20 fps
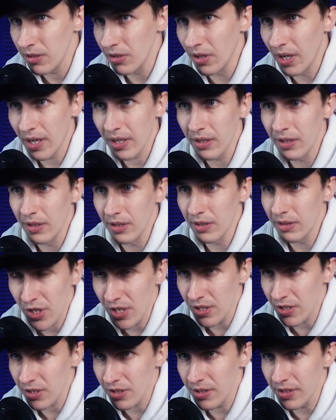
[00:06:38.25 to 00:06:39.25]
You're not gonna
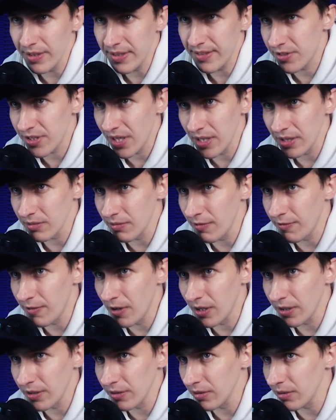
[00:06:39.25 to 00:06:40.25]
change the size of a
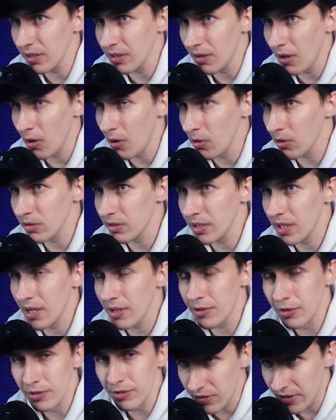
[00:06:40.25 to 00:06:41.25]
font in all the
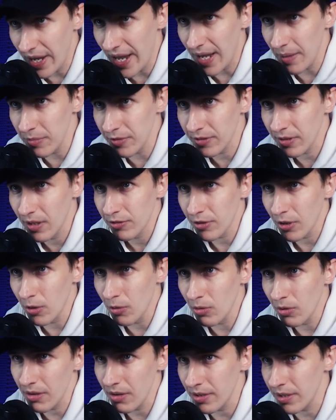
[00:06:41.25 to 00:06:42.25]
other tabs.
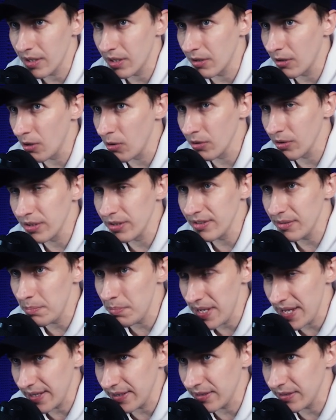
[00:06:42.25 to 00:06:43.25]
So they are all
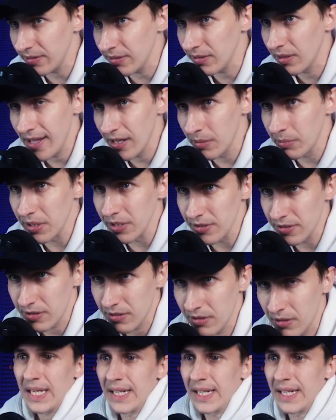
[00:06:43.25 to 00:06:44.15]
independent elements.